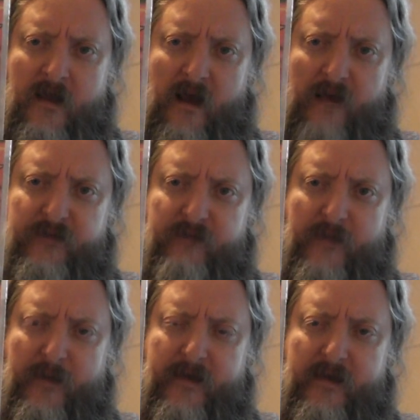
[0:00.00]
I think
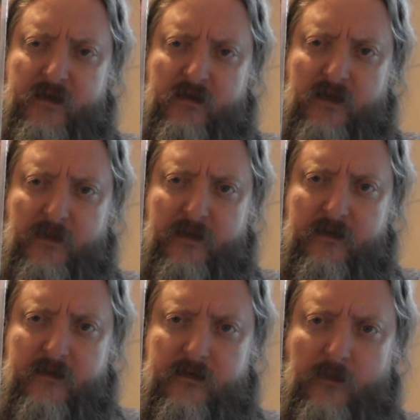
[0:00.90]
Rip Hunter shows up
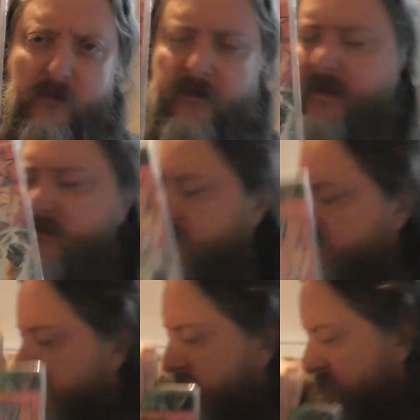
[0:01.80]
in some of these as
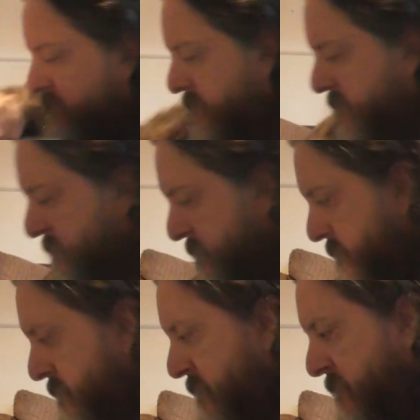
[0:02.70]
well.
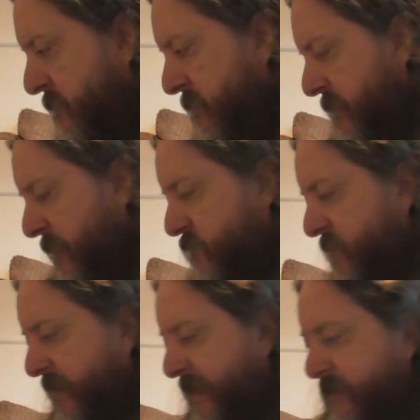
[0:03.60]
I'm
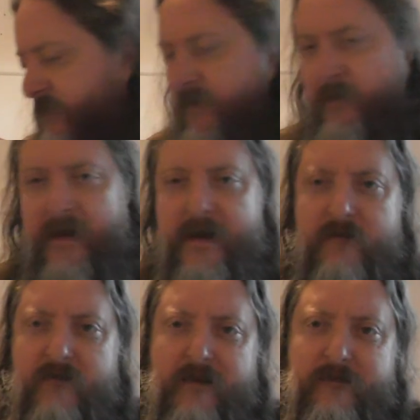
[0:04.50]
trying to collect the Rip
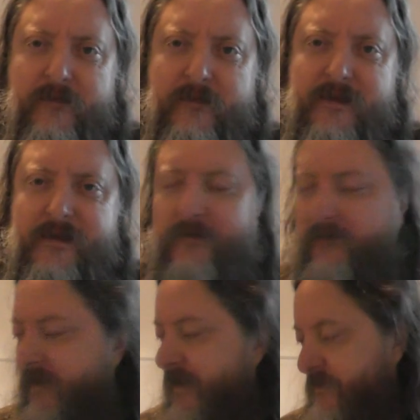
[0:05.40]
Hunter run from the
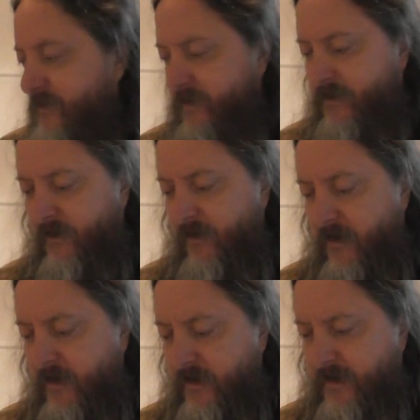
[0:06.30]
Silver Age, which is a lot
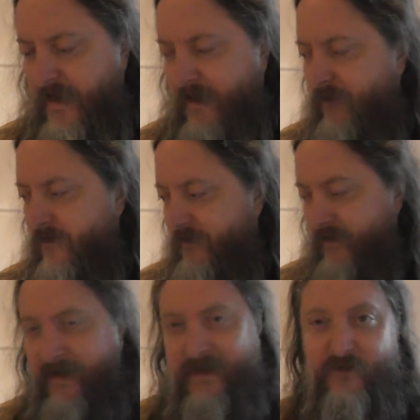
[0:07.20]
harder to get hold of
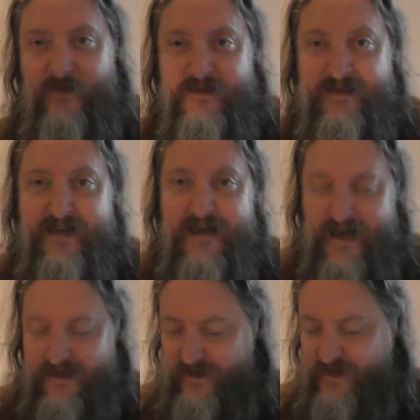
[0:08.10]
than these ones,
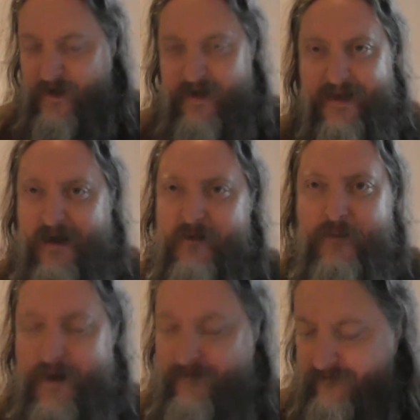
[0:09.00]
and you certainly can't
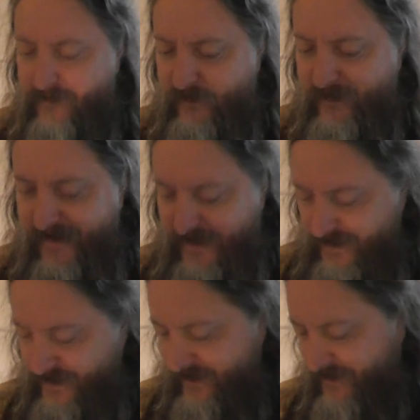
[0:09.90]
buy them for a quid
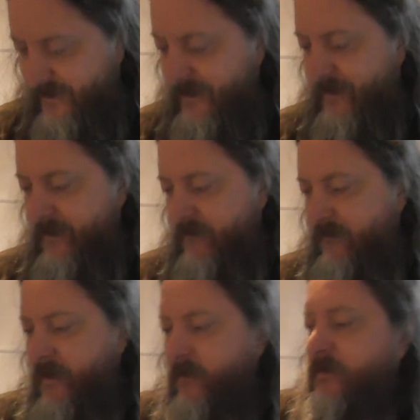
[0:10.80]
each.
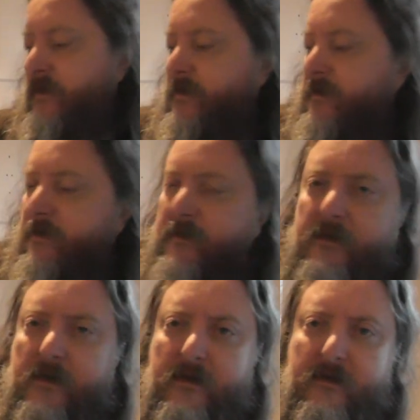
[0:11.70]
Right, looks like
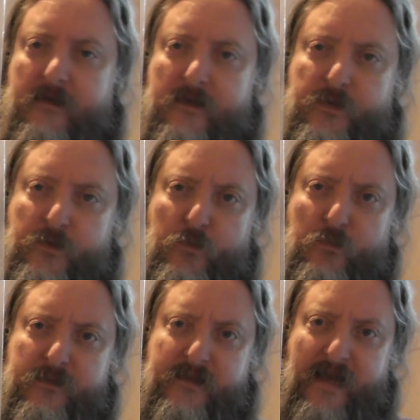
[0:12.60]
uh,
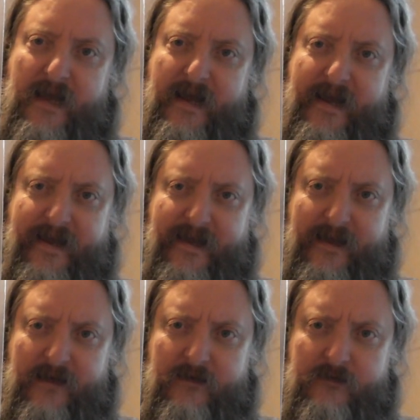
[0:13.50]
Doomsday.